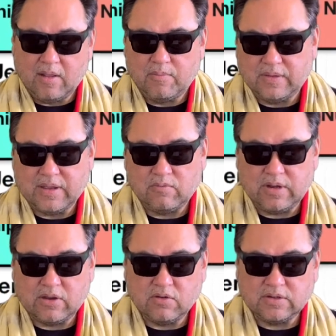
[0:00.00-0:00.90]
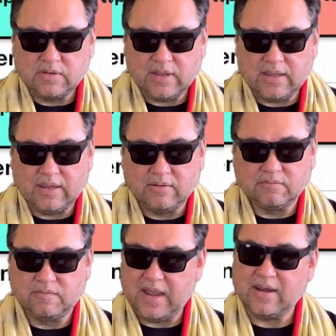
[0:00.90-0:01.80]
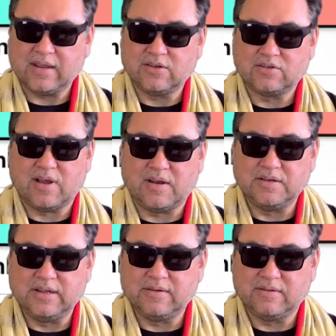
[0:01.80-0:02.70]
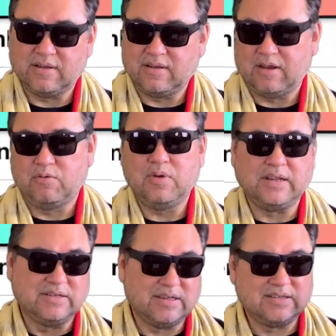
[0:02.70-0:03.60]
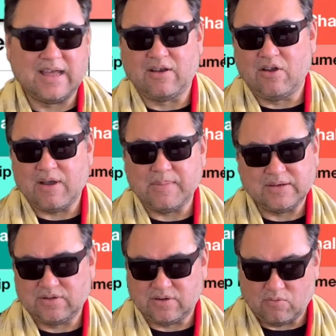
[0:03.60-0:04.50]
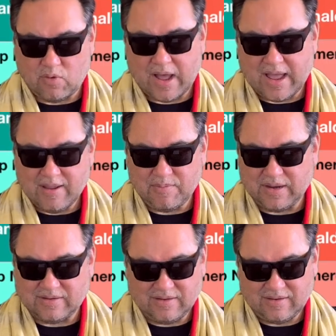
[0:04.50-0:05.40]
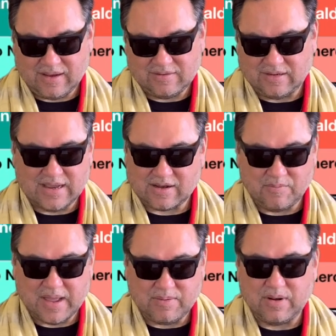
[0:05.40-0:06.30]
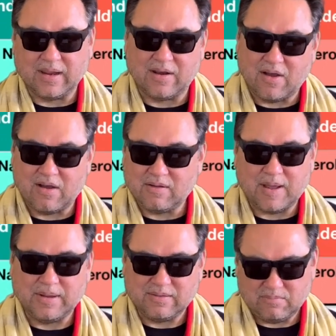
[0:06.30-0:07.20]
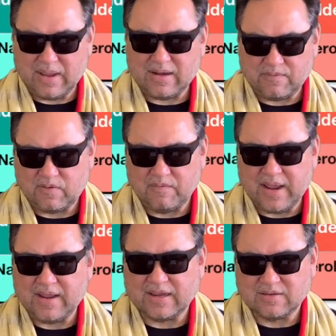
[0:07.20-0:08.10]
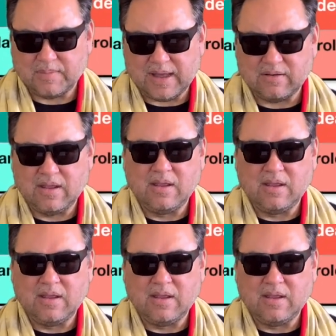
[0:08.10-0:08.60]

But then when you go to the Vedic astrology, uh, it really sinks down low. I'm not sure why, but it's not compatibility at all. I mean, mainly for Vedic, it's about,